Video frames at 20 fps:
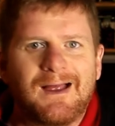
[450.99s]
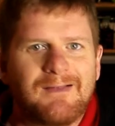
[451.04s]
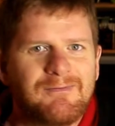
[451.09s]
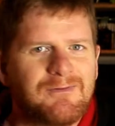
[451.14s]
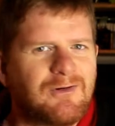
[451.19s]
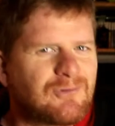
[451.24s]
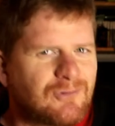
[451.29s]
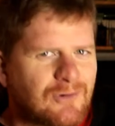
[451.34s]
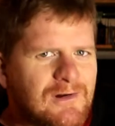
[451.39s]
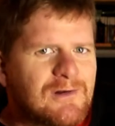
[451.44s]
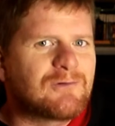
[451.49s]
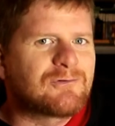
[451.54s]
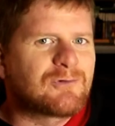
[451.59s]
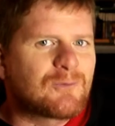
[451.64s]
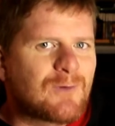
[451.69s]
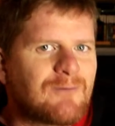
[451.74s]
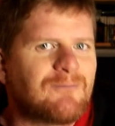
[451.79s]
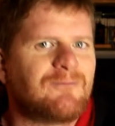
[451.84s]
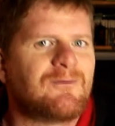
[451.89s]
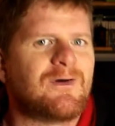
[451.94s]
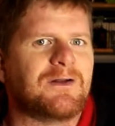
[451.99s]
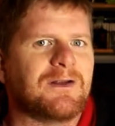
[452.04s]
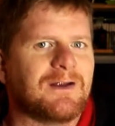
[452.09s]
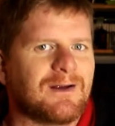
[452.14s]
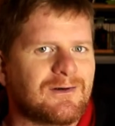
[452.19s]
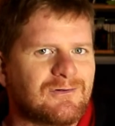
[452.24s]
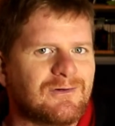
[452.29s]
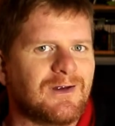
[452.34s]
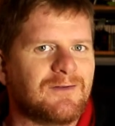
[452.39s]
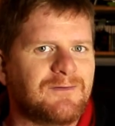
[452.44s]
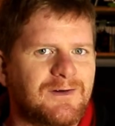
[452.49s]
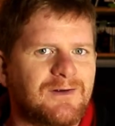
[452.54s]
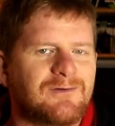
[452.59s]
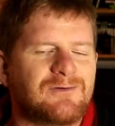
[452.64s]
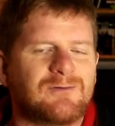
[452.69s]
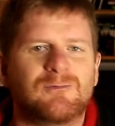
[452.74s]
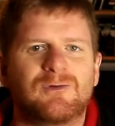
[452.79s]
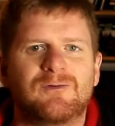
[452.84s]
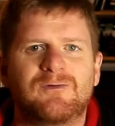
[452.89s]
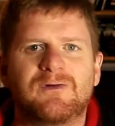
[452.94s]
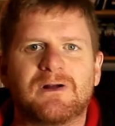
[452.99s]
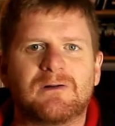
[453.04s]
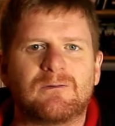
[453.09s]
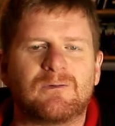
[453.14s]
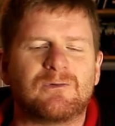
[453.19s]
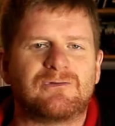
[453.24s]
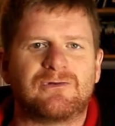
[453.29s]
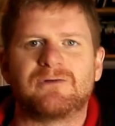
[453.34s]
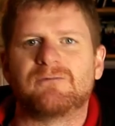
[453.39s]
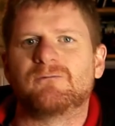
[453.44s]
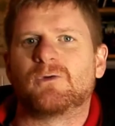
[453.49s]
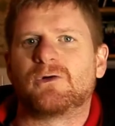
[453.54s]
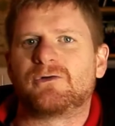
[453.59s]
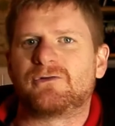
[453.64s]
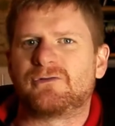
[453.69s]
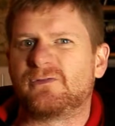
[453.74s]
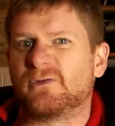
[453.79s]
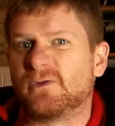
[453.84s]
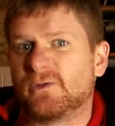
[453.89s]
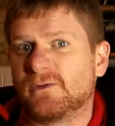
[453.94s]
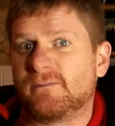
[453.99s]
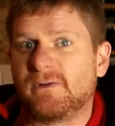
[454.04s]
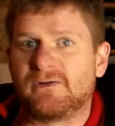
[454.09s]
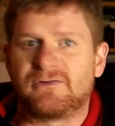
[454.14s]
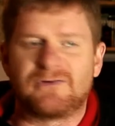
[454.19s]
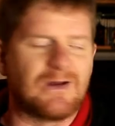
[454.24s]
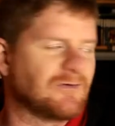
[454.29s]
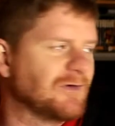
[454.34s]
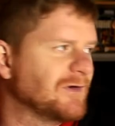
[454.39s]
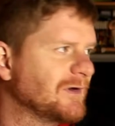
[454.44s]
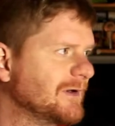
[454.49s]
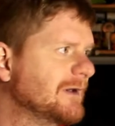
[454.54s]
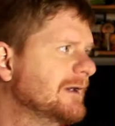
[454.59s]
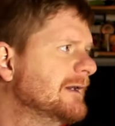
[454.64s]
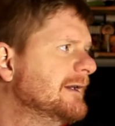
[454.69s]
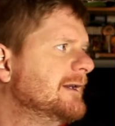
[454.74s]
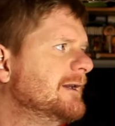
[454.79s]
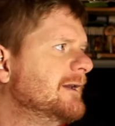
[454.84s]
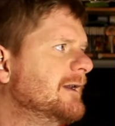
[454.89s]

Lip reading: The trailer looks quite fun, actually. I think it's a movie that I would sit and watch for a Saturday.